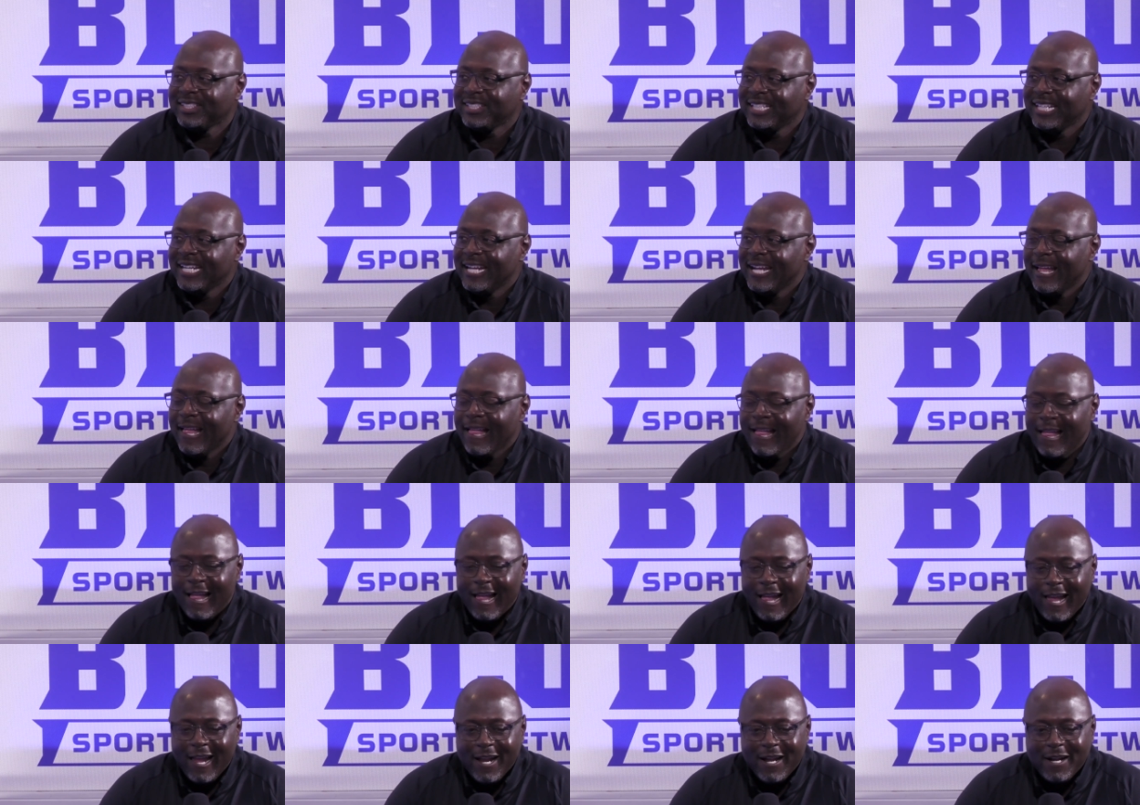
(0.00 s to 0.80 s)
Yeah.
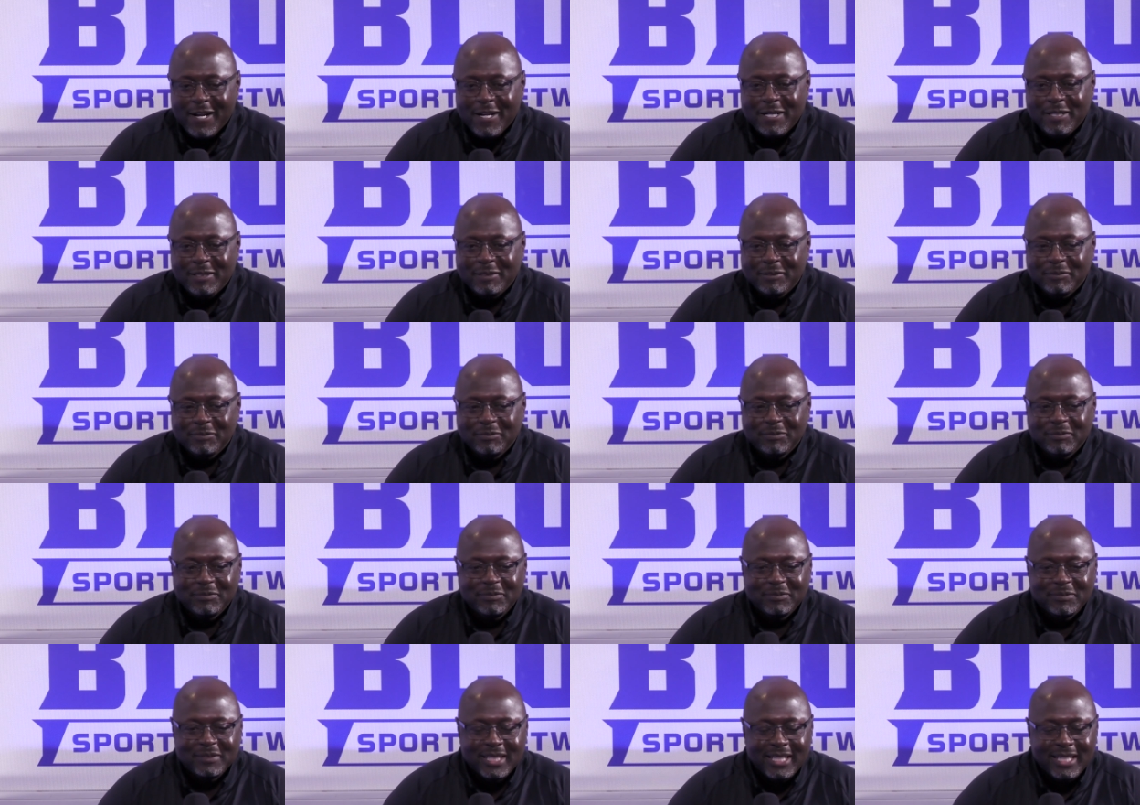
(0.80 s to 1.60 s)
Okay. Um,
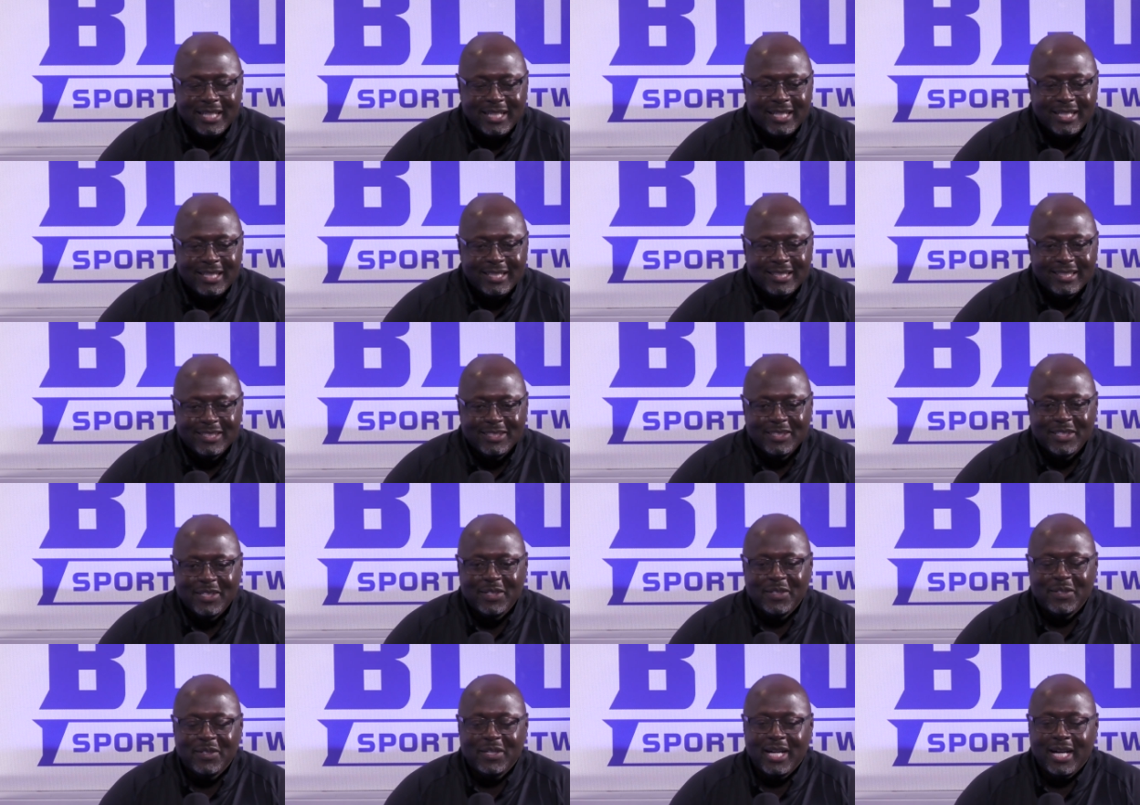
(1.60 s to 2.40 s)
okay. You
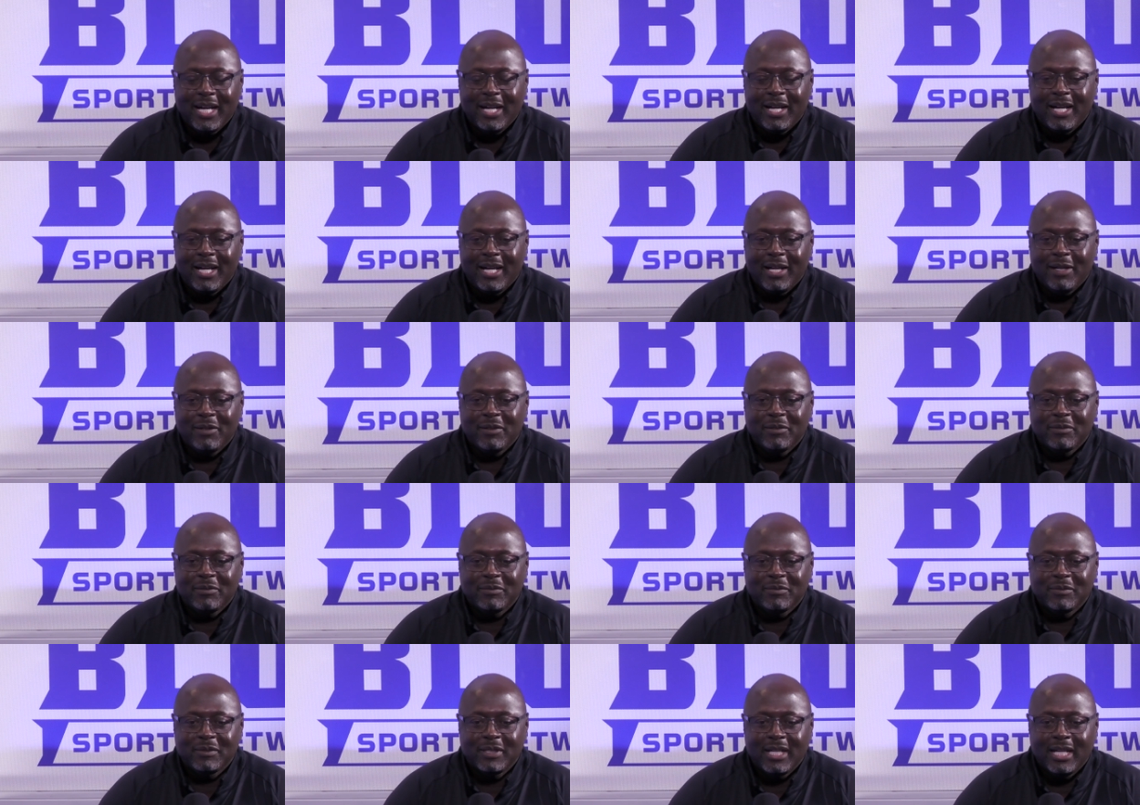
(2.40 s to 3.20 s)
know, I
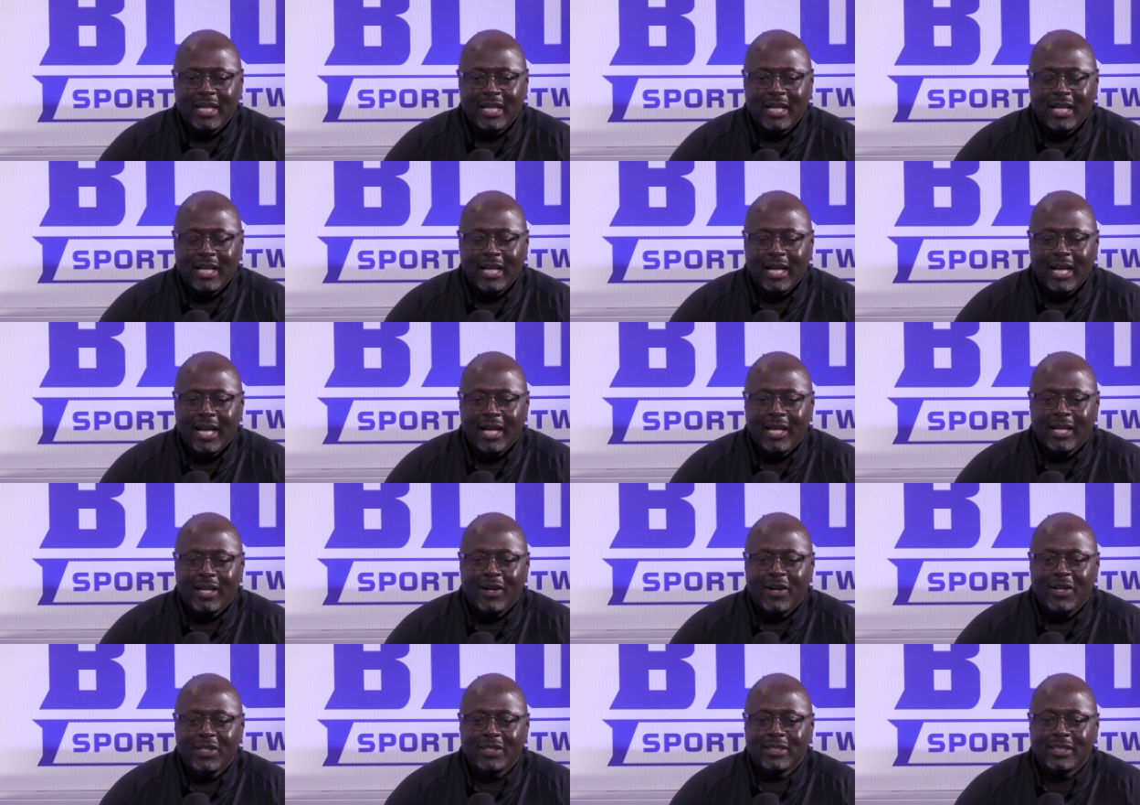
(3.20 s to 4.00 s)
um I
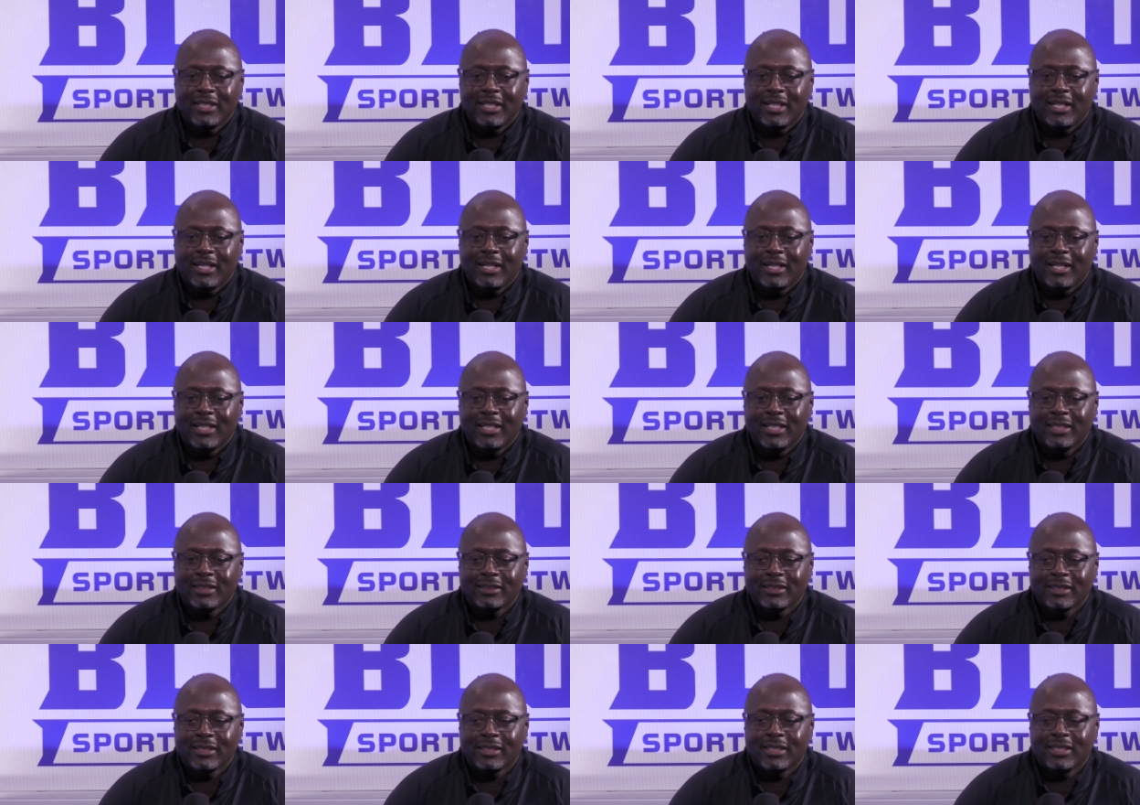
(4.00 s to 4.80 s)
call it uh
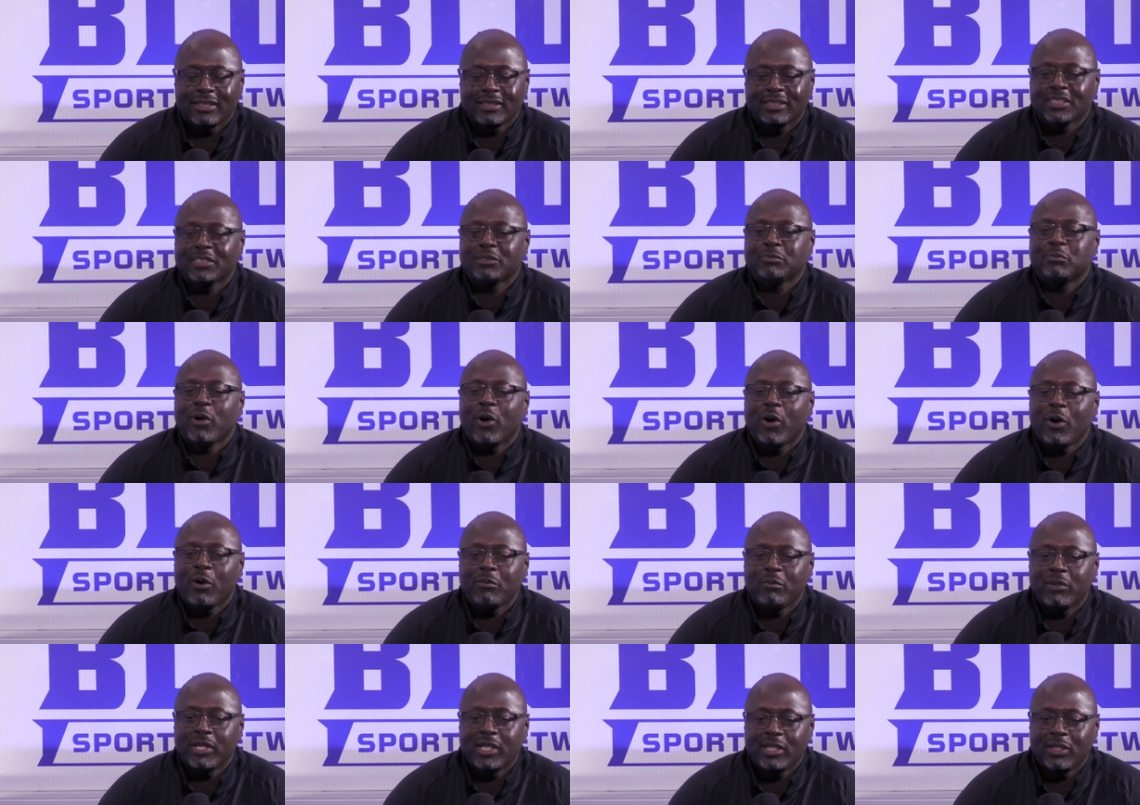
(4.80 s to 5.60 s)
it's a it's a
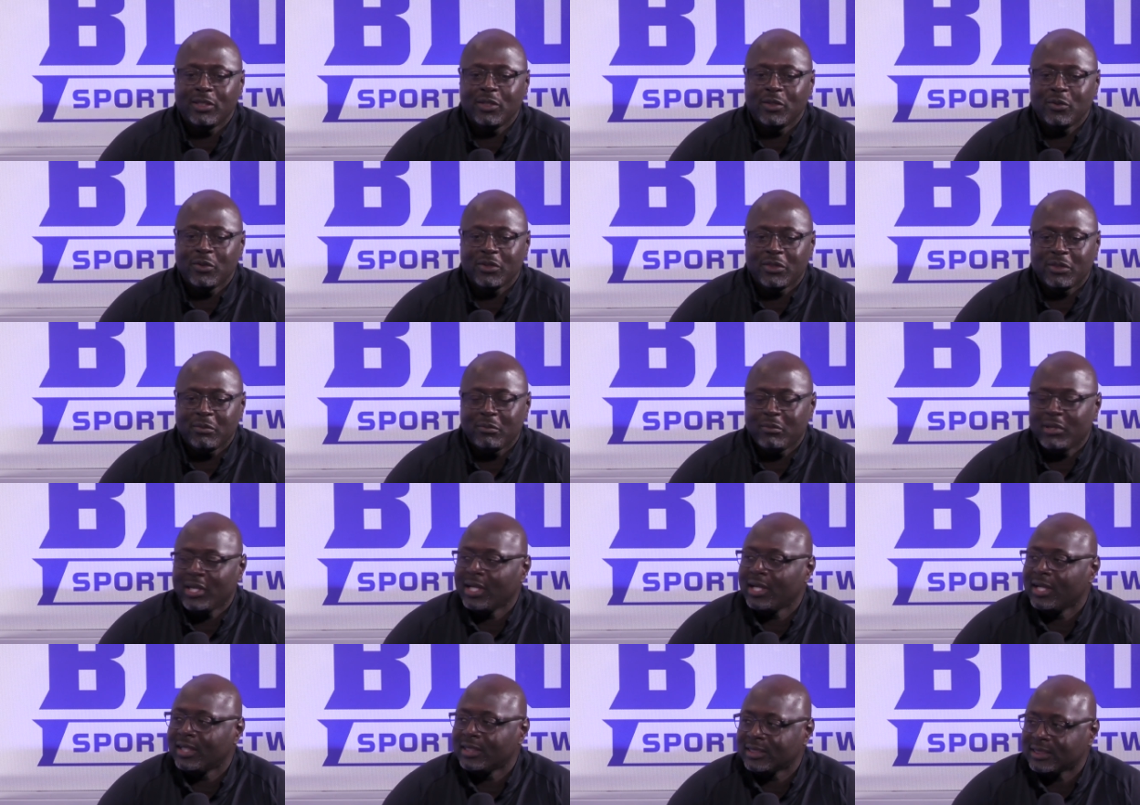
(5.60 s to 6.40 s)
small menu with a
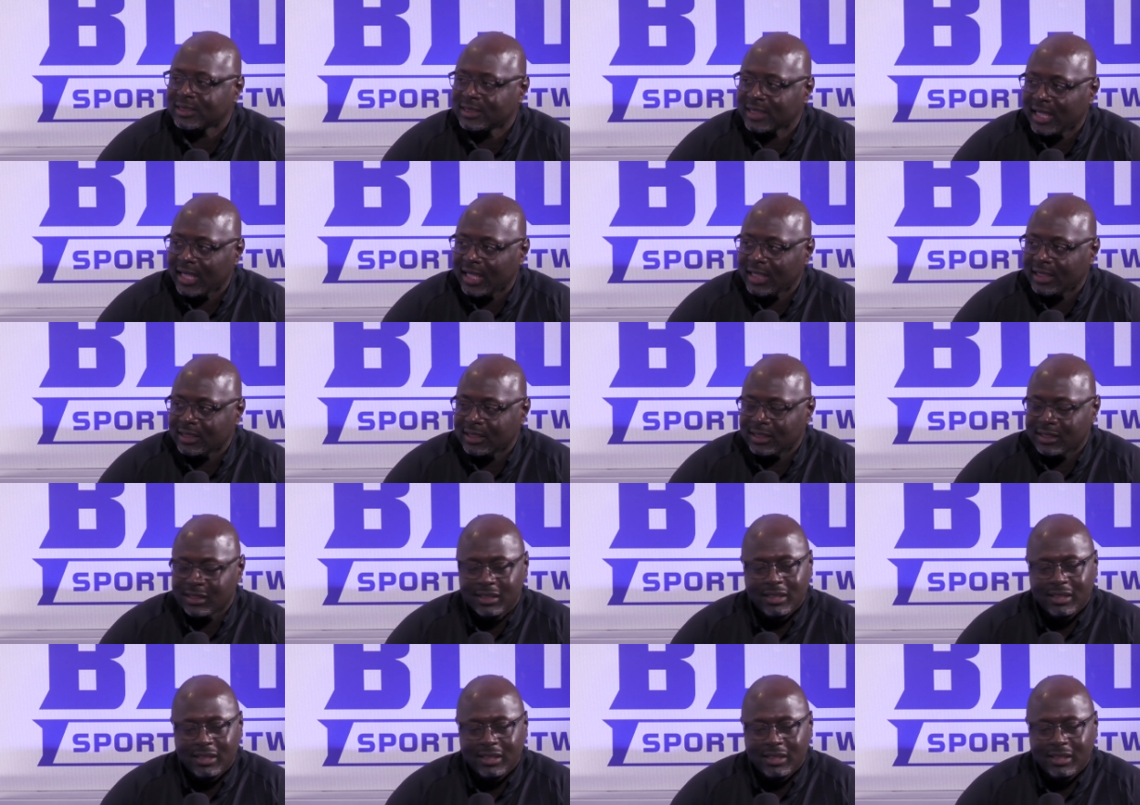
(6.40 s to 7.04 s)
big understanding.